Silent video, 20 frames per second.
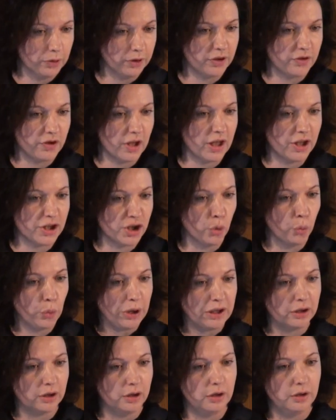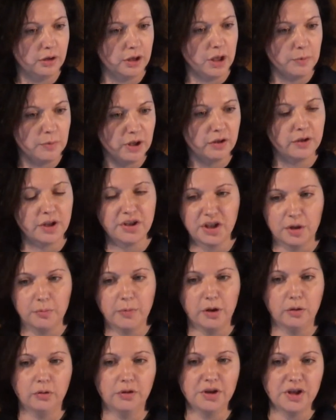popular, as a weaker, immigrants
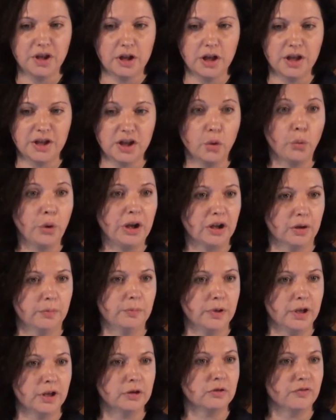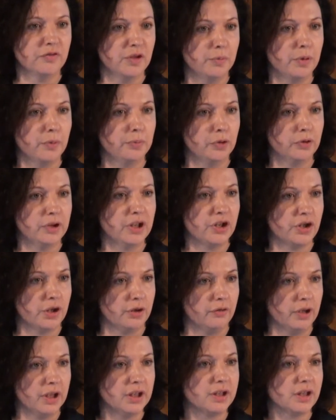and minority as a weaker part of the
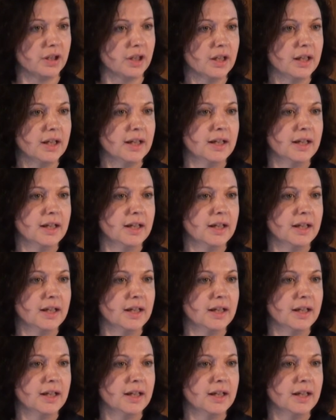population, right?